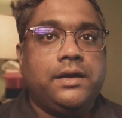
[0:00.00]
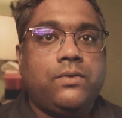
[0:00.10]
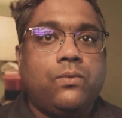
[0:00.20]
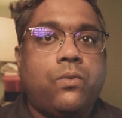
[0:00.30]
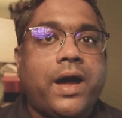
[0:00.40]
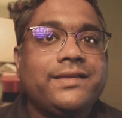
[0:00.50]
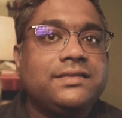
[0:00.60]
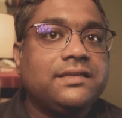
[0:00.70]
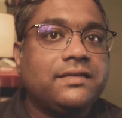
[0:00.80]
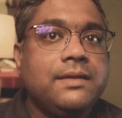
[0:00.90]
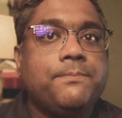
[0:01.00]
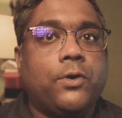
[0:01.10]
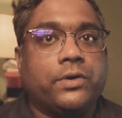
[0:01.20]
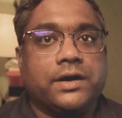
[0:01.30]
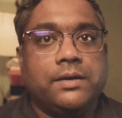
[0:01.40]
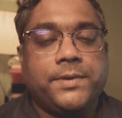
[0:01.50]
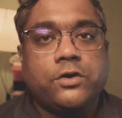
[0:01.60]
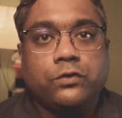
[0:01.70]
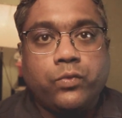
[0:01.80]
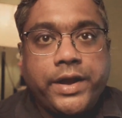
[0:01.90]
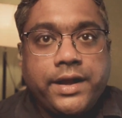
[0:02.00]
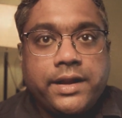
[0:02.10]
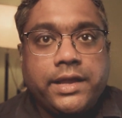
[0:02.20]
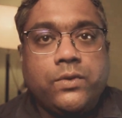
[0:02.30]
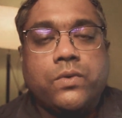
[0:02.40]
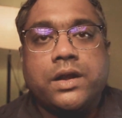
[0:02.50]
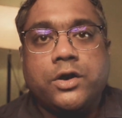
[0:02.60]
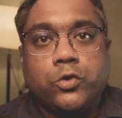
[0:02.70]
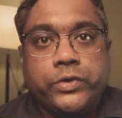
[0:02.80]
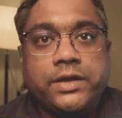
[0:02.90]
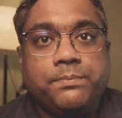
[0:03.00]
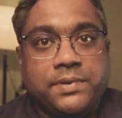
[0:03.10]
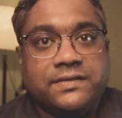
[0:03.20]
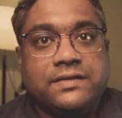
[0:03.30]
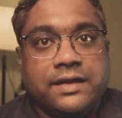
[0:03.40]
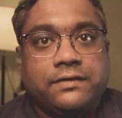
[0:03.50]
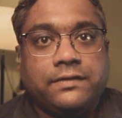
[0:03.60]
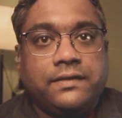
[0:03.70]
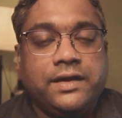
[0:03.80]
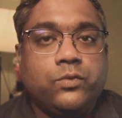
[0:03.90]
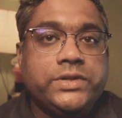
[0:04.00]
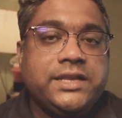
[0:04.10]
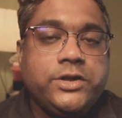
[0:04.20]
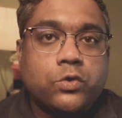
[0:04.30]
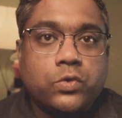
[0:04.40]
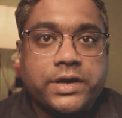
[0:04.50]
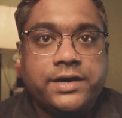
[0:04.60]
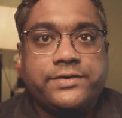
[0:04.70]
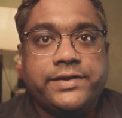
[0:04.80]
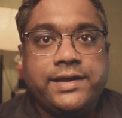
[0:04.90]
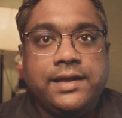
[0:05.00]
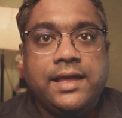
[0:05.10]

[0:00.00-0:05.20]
Now, why is this important? Because when you are doing business within your own country